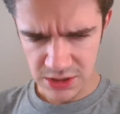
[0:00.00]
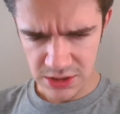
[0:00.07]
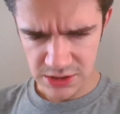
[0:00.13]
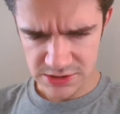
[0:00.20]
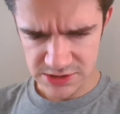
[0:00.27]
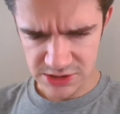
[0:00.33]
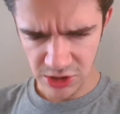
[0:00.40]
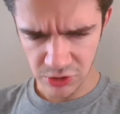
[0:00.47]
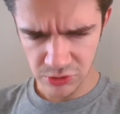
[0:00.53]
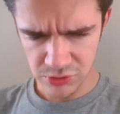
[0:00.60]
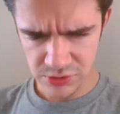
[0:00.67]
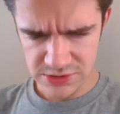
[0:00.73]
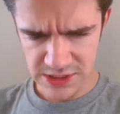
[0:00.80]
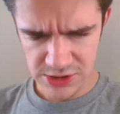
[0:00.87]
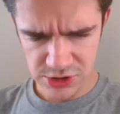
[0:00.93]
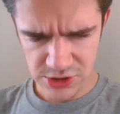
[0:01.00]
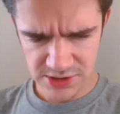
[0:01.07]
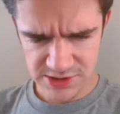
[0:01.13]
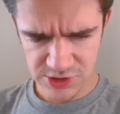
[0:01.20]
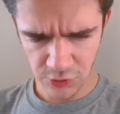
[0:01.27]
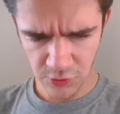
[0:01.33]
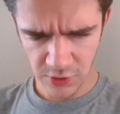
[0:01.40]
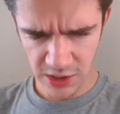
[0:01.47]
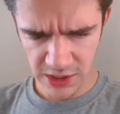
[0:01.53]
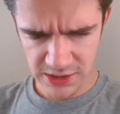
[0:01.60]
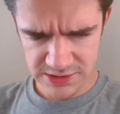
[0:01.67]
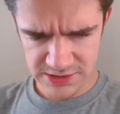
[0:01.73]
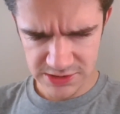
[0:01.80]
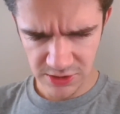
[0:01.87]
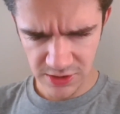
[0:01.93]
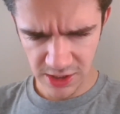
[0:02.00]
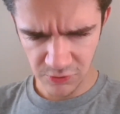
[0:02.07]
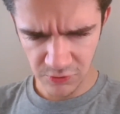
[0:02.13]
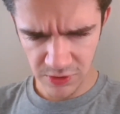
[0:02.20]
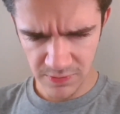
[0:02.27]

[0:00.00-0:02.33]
So teach us your ways so that we